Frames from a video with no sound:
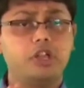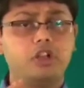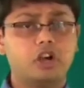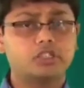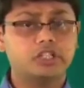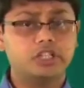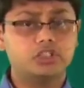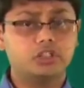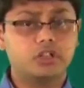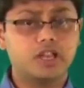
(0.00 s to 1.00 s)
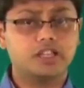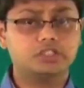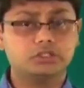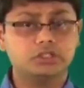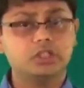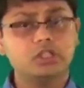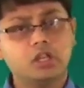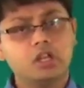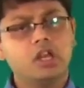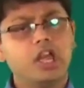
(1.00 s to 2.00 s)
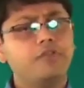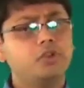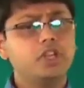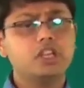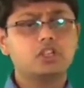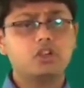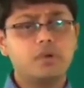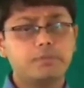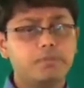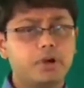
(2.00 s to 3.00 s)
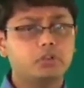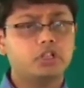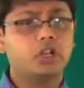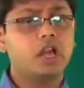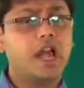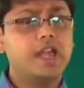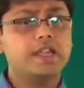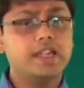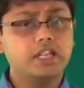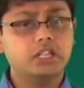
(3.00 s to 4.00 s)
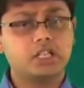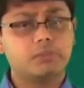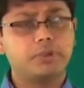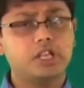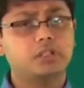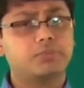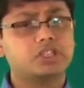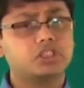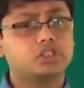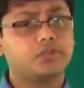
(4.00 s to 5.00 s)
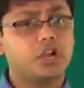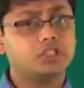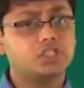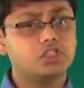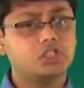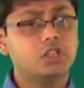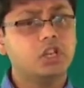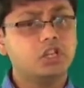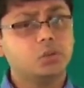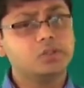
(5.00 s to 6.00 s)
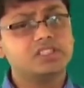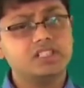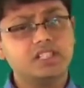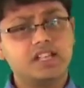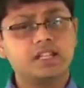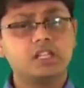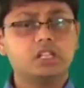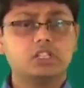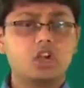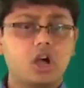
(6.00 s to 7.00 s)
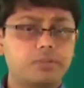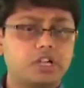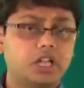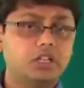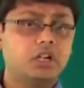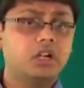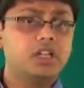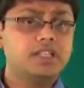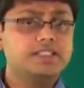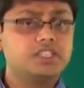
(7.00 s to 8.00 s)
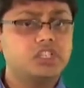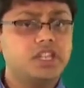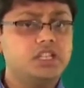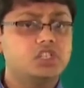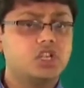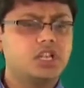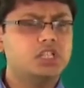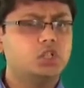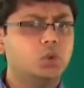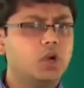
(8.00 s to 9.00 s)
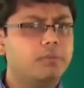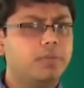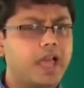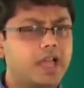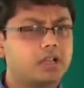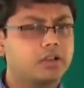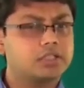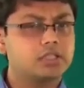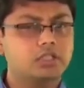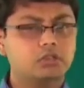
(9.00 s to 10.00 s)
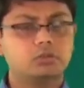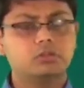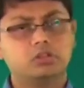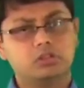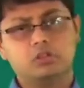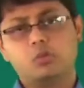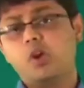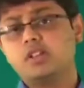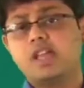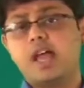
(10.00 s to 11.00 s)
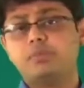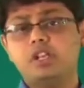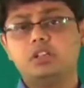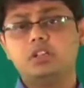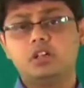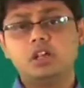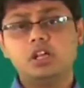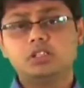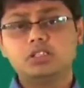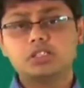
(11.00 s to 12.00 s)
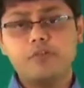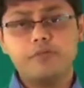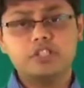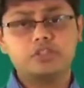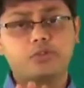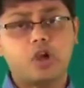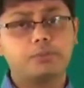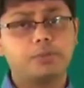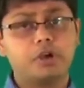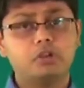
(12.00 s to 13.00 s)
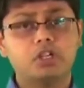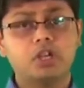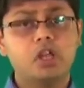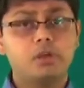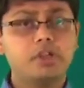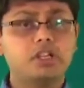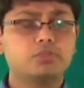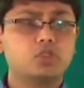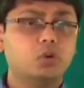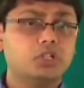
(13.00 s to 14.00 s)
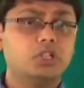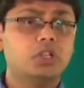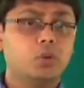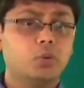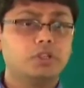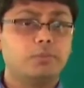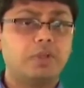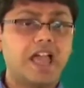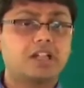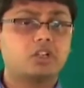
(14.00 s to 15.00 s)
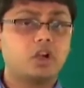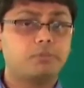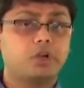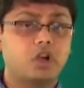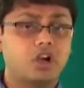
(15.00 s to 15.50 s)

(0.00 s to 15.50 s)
an oxidation reaction. If you take copper powder and heat it up in the presence of oxygen, you will see that the copper color is changed into a black residue. What is happening here? The surface of copper powder becomes coated with a black copper